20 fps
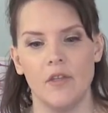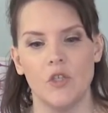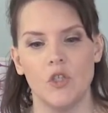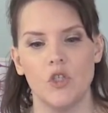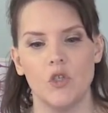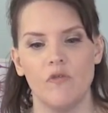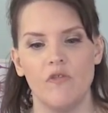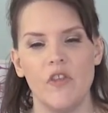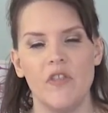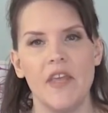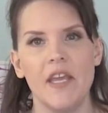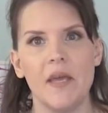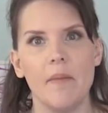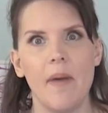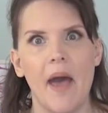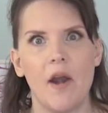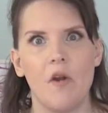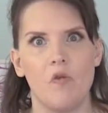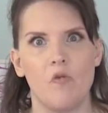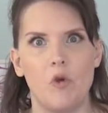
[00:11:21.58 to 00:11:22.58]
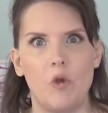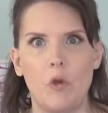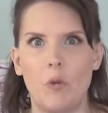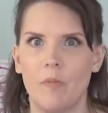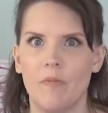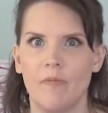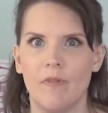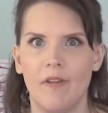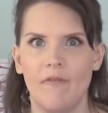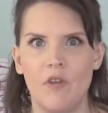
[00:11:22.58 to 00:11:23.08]
So if you think about a
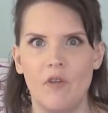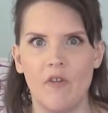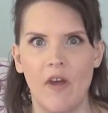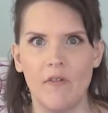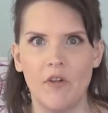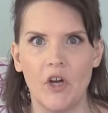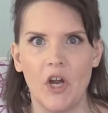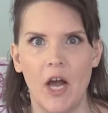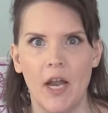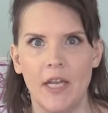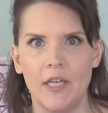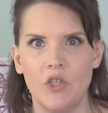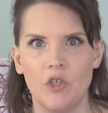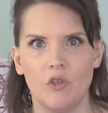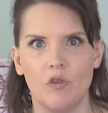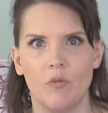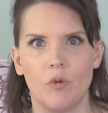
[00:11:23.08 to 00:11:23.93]
room, if you've ever gone into